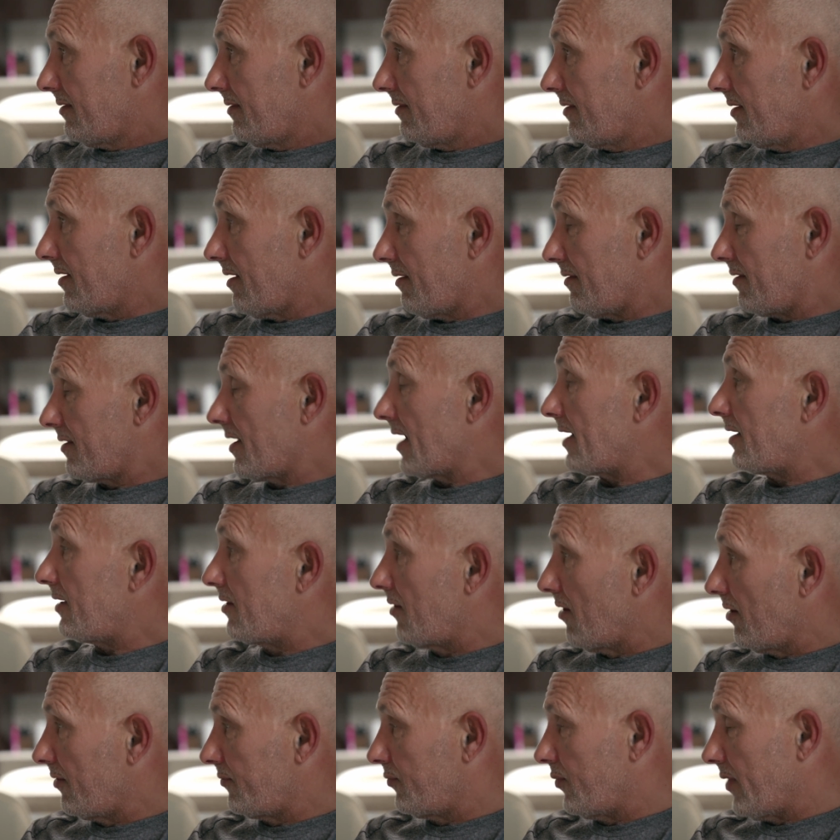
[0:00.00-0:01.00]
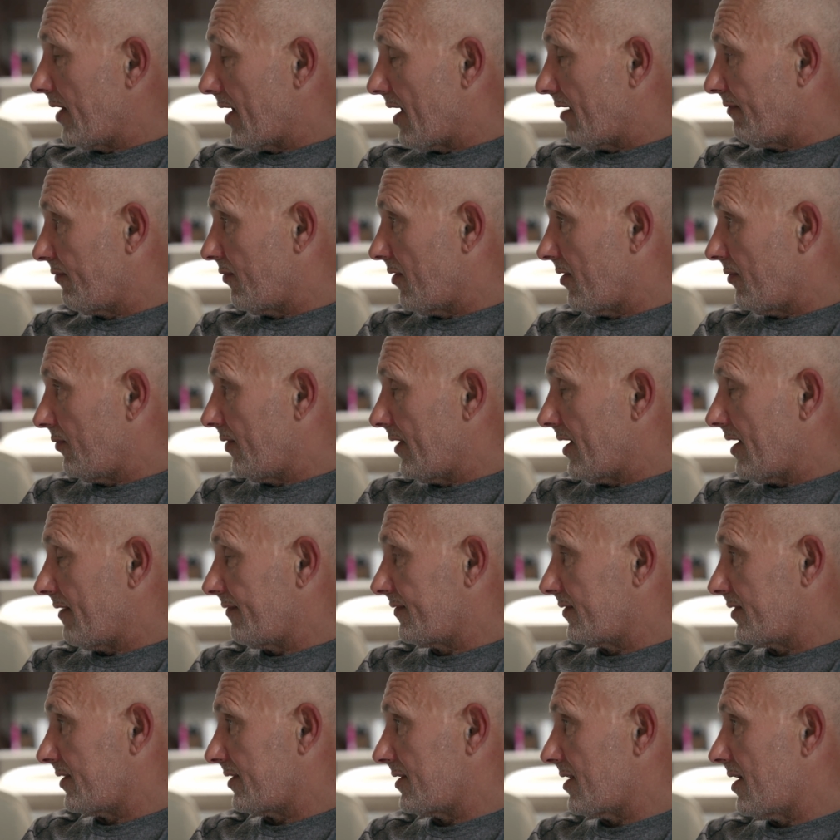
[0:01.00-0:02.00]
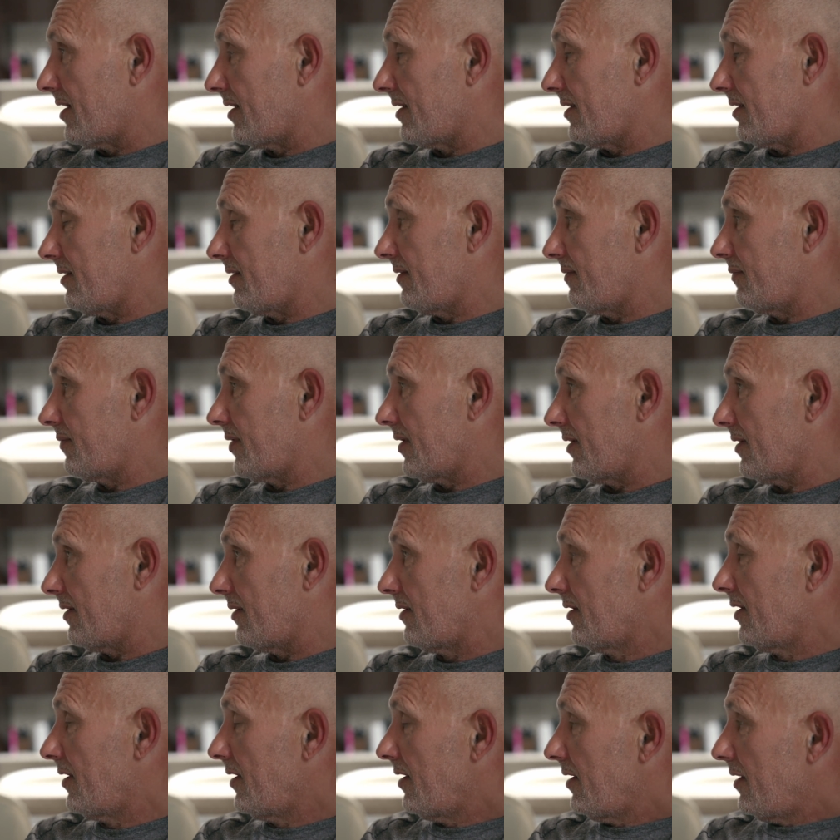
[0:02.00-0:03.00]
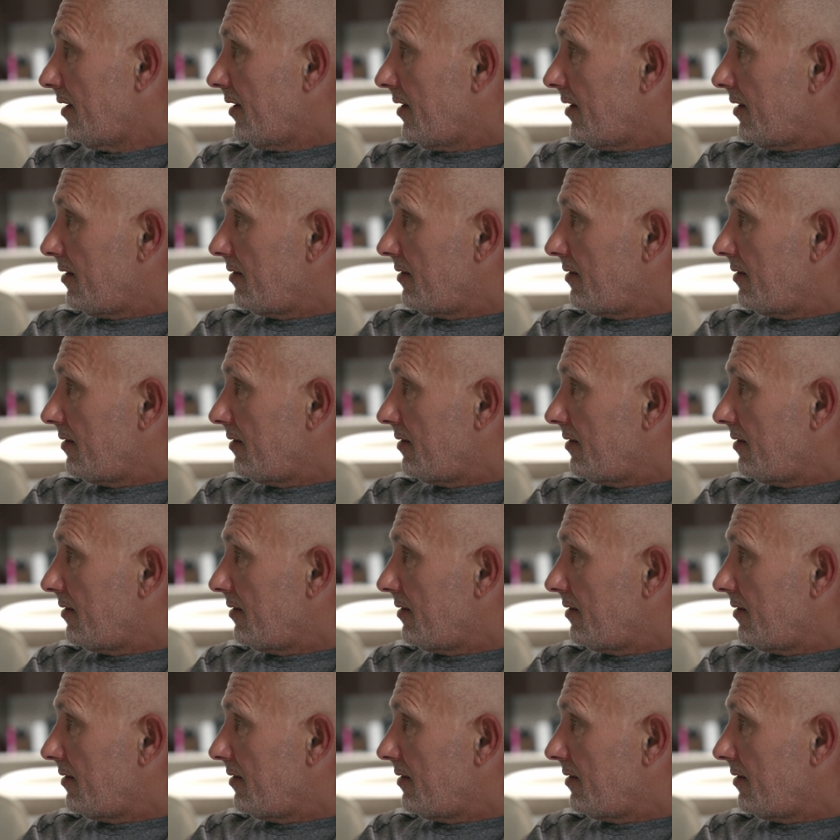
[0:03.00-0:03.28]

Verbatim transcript: you know, thank God we have what we have today. But yeah.